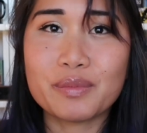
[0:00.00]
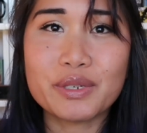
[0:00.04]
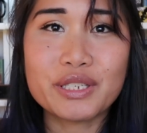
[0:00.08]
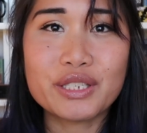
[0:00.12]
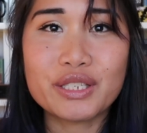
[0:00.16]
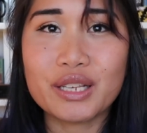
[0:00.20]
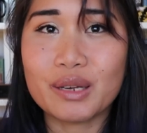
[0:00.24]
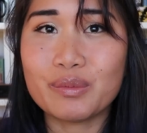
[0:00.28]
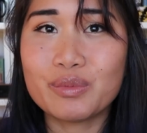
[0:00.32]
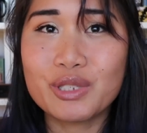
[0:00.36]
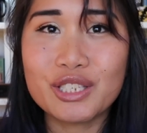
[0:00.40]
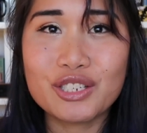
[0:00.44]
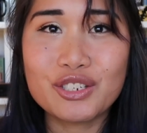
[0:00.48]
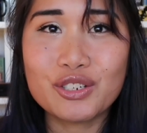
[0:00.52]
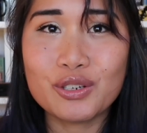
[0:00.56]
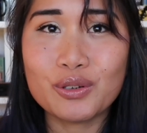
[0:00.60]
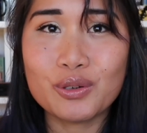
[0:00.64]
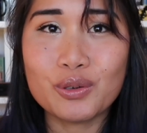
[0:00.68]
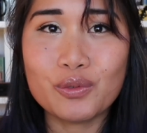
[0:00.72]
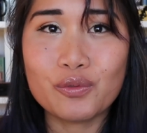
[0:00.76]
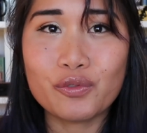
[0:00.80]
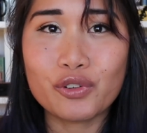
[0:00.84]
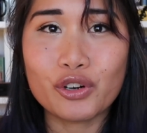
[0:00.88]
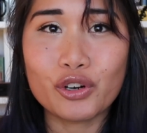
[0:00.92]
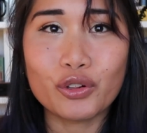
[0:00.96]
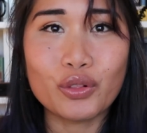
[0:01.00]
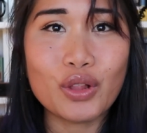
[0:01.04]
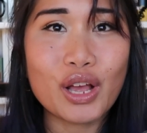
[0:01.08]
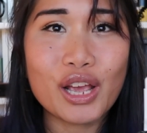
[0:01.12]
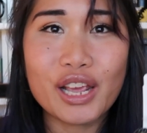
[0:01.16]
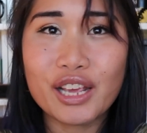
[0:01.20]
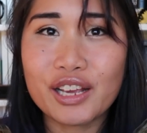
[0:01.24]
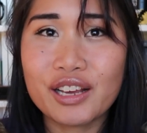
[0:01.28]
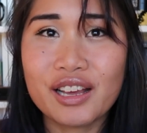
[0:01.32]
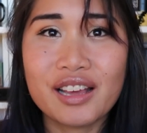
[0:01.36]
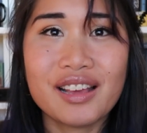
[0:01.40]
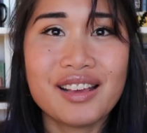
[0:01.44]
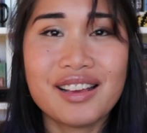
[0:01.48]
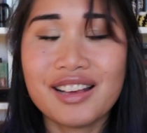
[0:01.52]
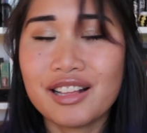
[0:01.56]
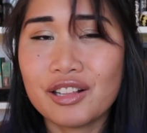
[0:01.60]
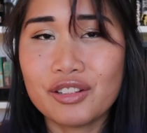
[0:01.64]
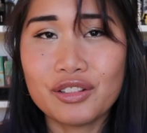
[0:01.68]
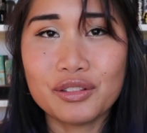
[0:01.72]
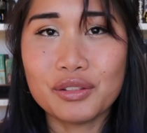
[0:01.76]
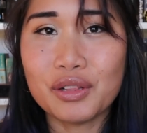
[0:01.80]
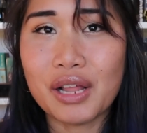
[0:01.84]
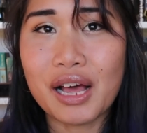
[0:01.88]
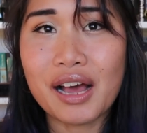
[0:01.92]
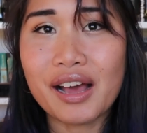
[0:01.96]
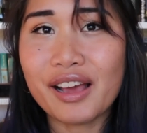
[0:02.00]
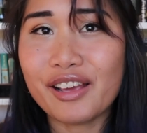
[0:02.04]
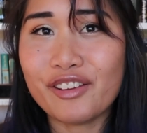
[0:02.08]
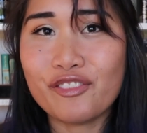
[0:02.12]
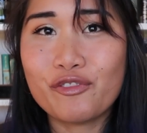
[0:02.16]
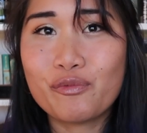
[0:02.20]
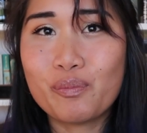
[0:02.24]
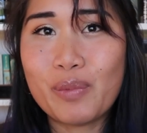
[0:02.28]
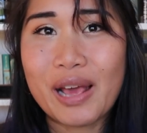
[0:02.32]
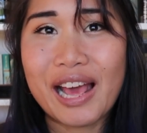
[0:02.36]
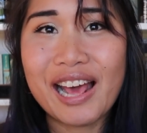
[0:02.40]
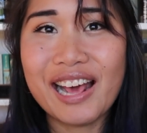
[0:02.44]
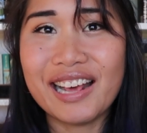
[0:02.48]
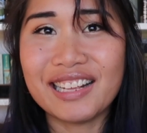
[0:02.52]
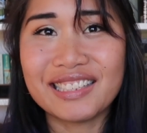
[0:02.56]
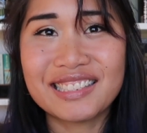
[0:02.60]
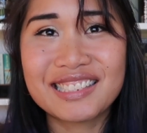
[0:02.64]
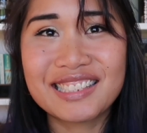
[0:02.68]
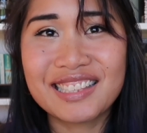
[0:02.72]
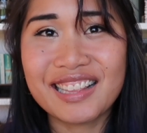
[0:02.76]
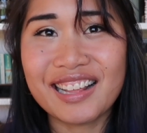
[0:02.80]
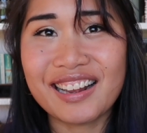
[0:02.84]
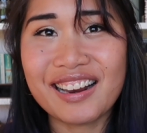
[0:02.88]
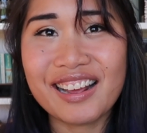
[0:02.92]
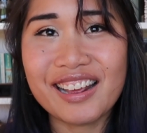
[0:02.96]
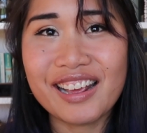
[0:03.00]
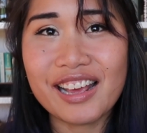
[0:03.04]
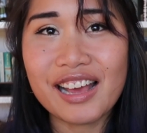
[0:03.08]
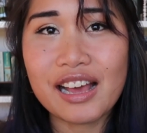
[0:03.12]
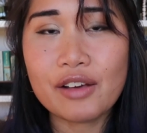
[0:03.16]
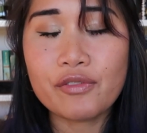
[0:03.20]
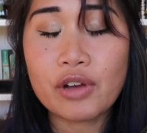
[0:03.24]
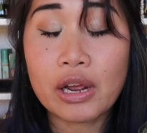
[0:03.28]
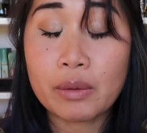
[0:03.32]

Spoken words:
a substitute for like live pets that I have.